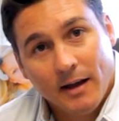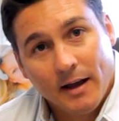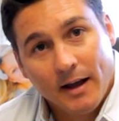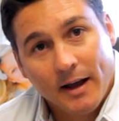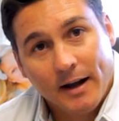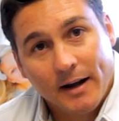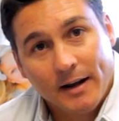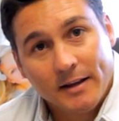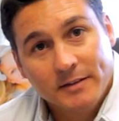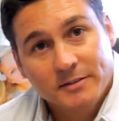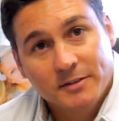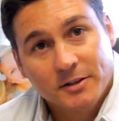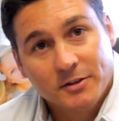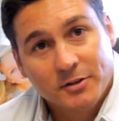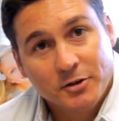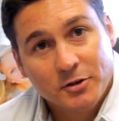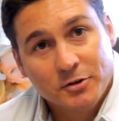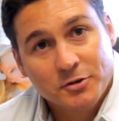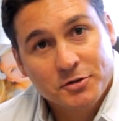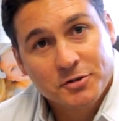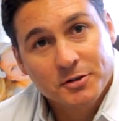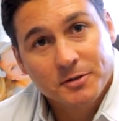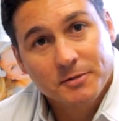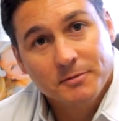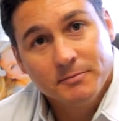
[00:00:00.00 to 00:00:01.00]
an
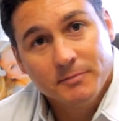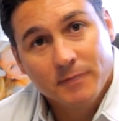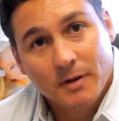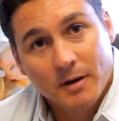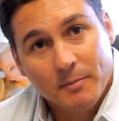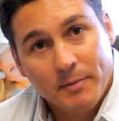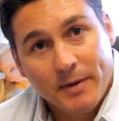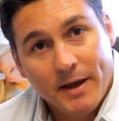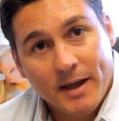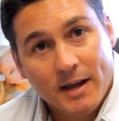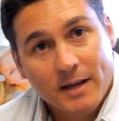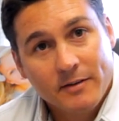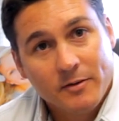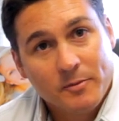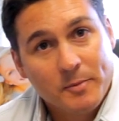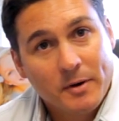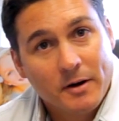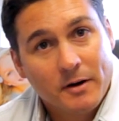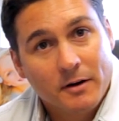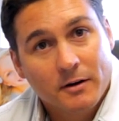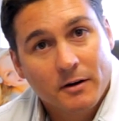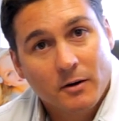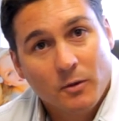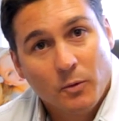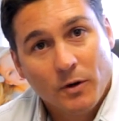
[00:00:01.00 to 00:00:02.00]
institution, a Bank of
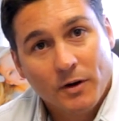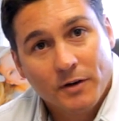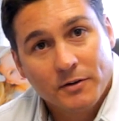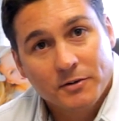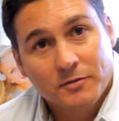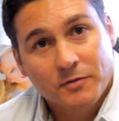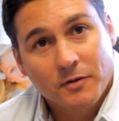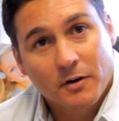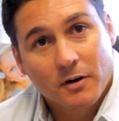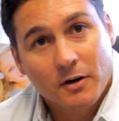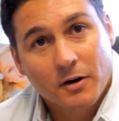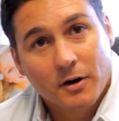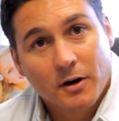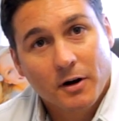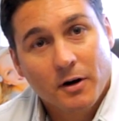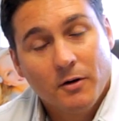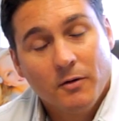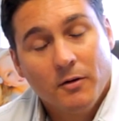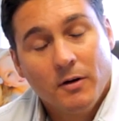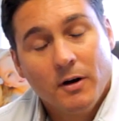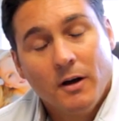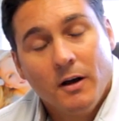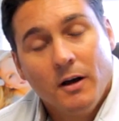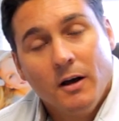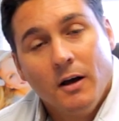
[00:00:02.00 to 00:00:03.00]
America, Wells
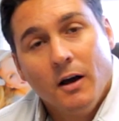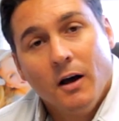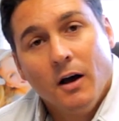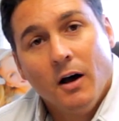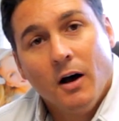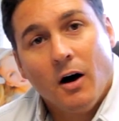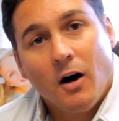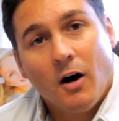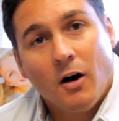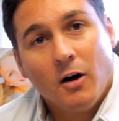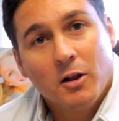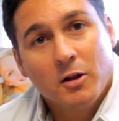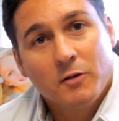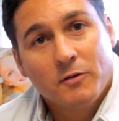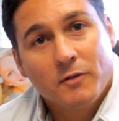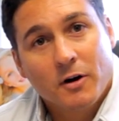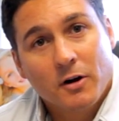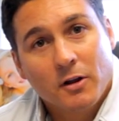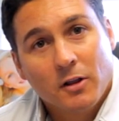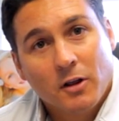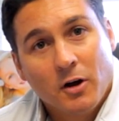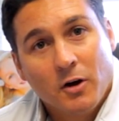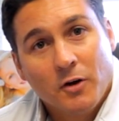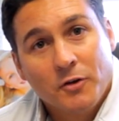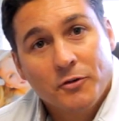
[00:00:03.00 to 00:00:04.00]
Fargo. All of
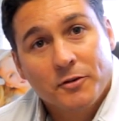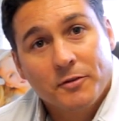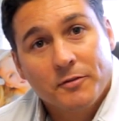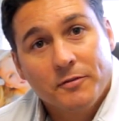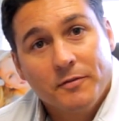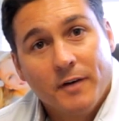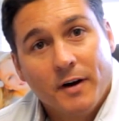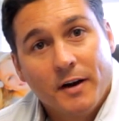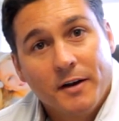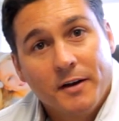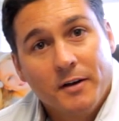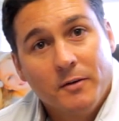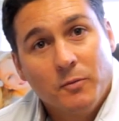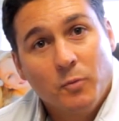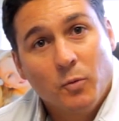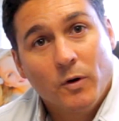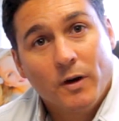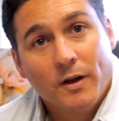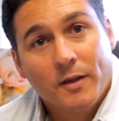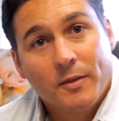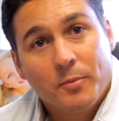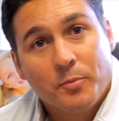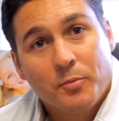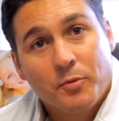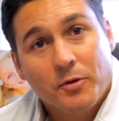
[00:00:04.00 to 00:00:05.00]
our loans are funded
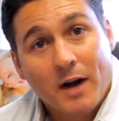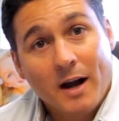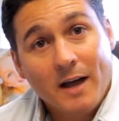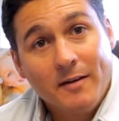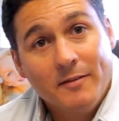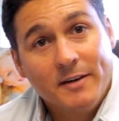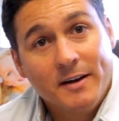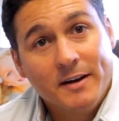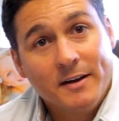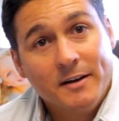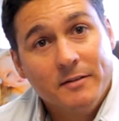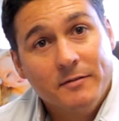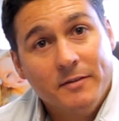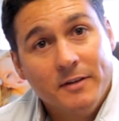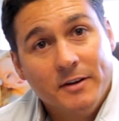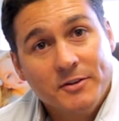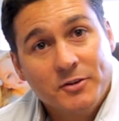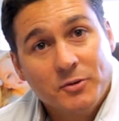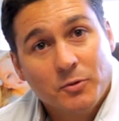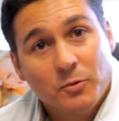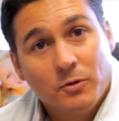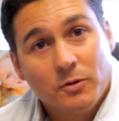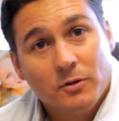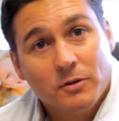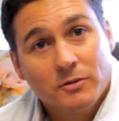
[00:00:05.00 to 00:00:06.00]
with private
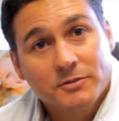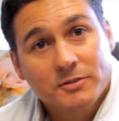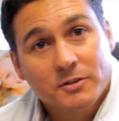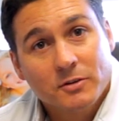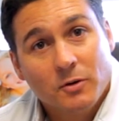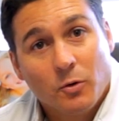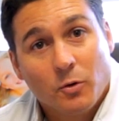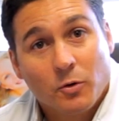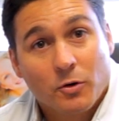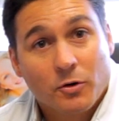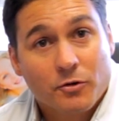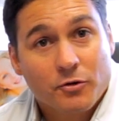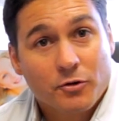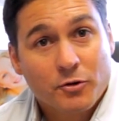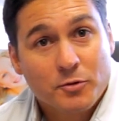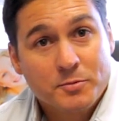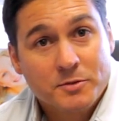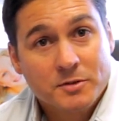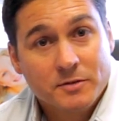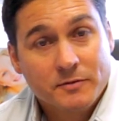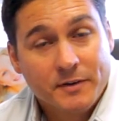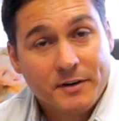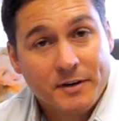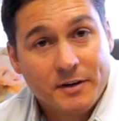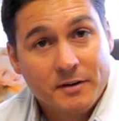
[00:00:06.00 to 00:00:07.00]
individuals or
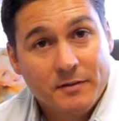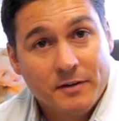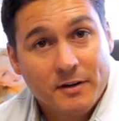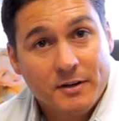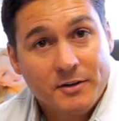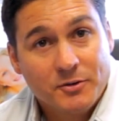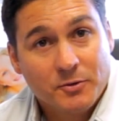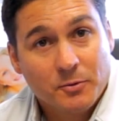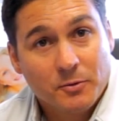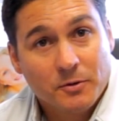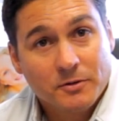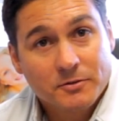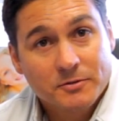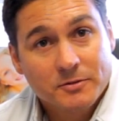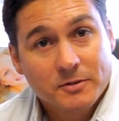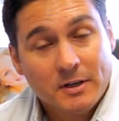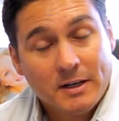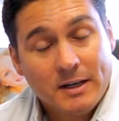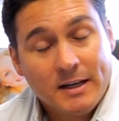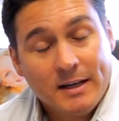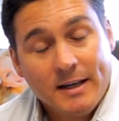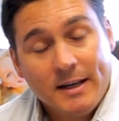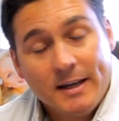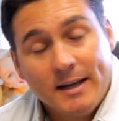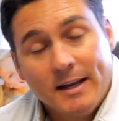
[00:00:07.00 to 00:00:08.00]
groups of individuals.
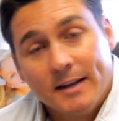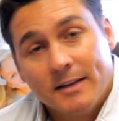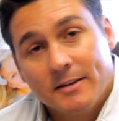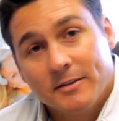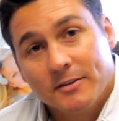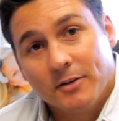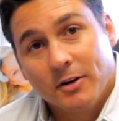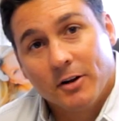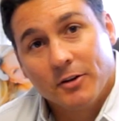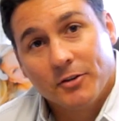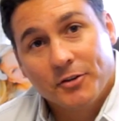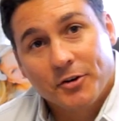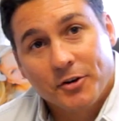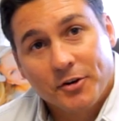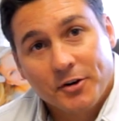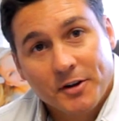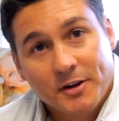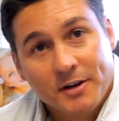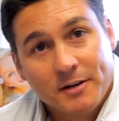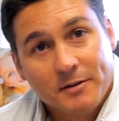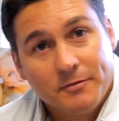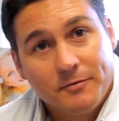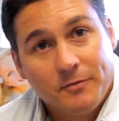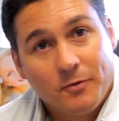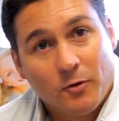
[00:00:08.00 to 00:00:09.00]
It's an
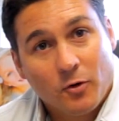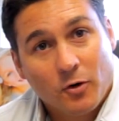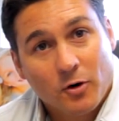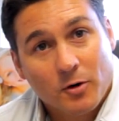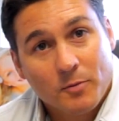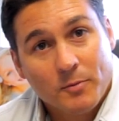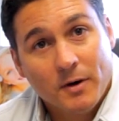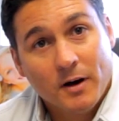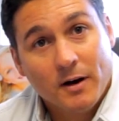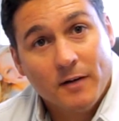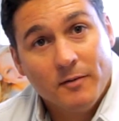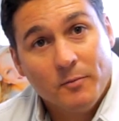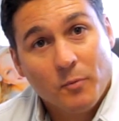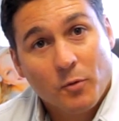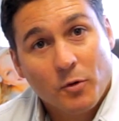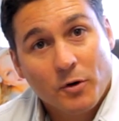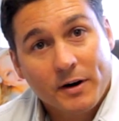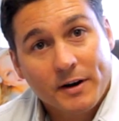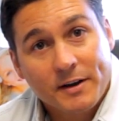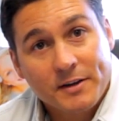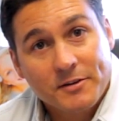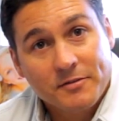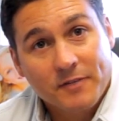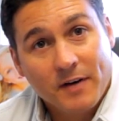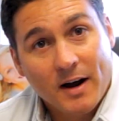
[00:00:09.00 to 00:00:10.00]
alternative form of
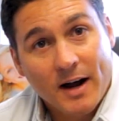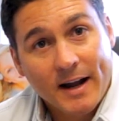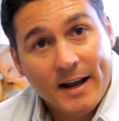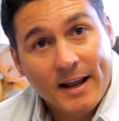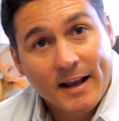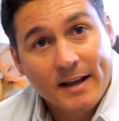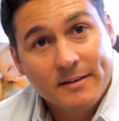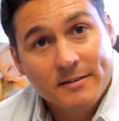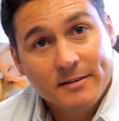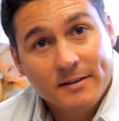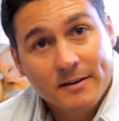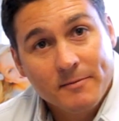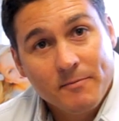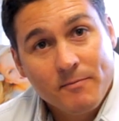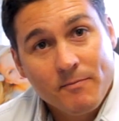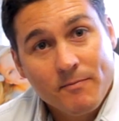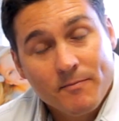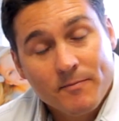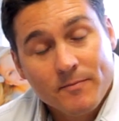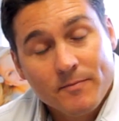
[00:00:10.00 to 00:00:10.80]
mortgage financing.